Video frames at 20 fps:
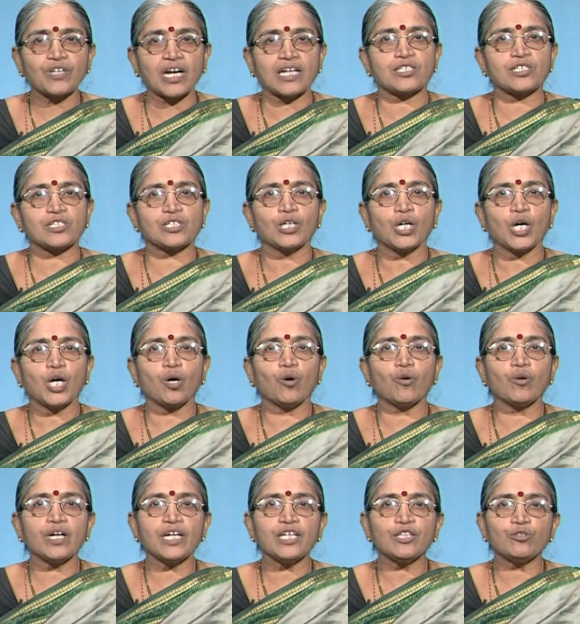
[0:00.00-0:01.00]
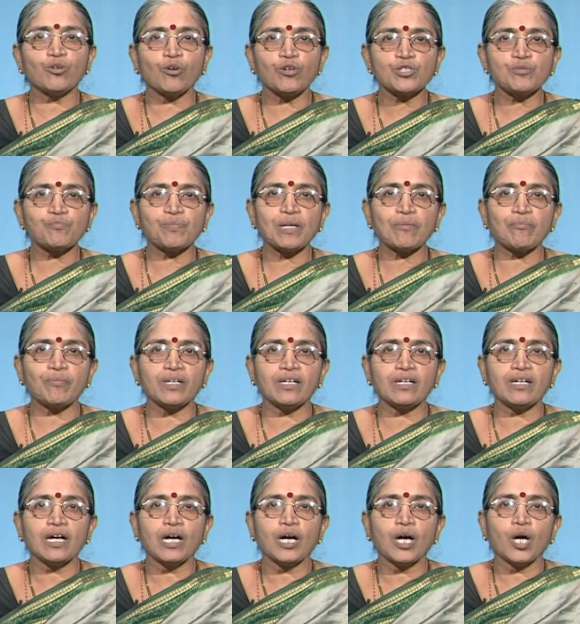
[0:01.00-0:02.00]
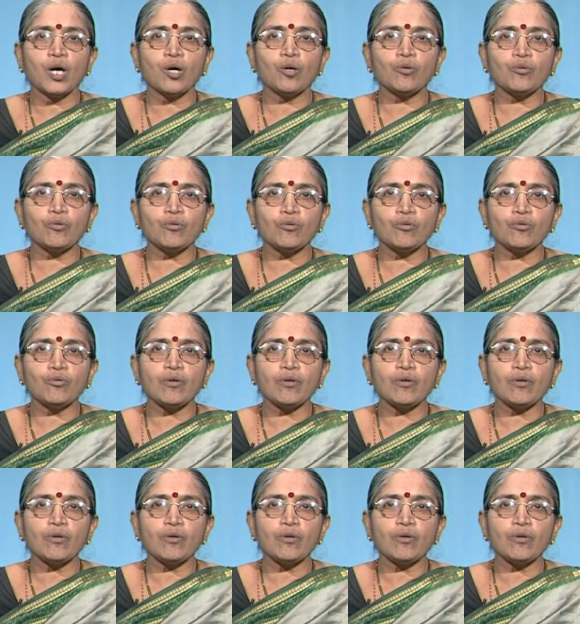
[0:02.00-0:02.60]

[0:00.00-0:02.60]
trust only those people who